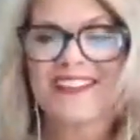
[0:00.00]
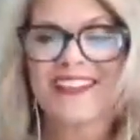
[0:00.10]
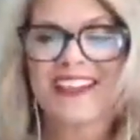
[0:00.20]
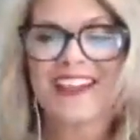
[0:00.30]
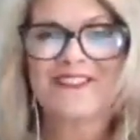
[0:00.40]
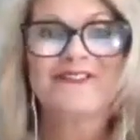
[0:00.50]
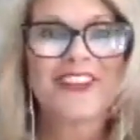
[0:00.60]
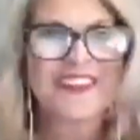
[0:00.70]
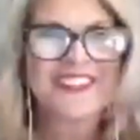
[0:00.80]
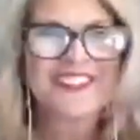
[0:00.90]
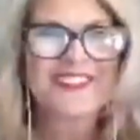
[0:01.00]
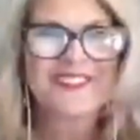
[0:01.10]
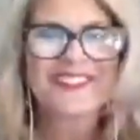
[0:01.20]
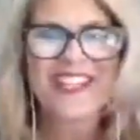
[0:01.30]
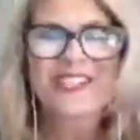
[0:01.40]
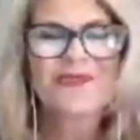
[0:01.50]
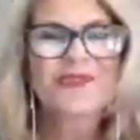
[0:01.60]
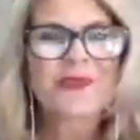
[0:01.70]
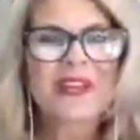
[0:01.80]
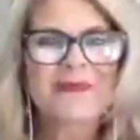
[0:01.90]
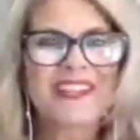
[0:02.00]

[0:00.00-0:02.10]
again very soon. Thanks for joining me,